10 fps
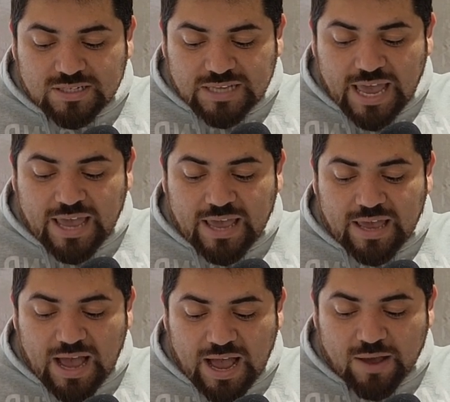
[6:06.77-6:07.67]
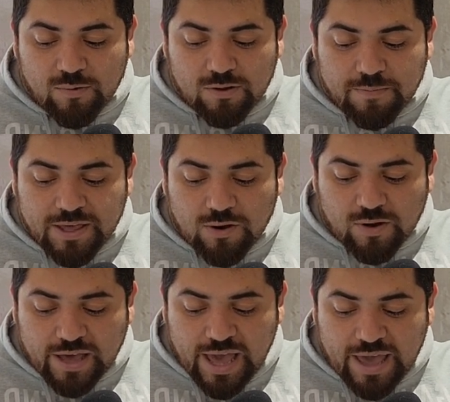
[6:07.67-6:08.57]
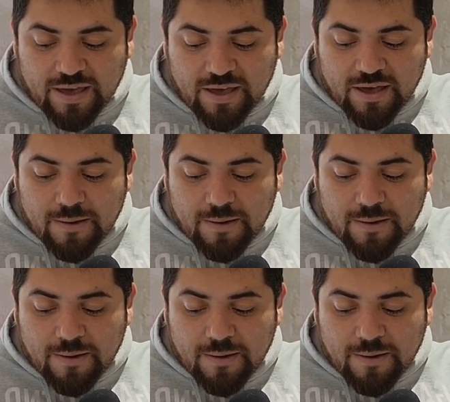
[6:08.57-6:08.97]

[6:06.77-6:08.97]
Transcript: say I will be okay,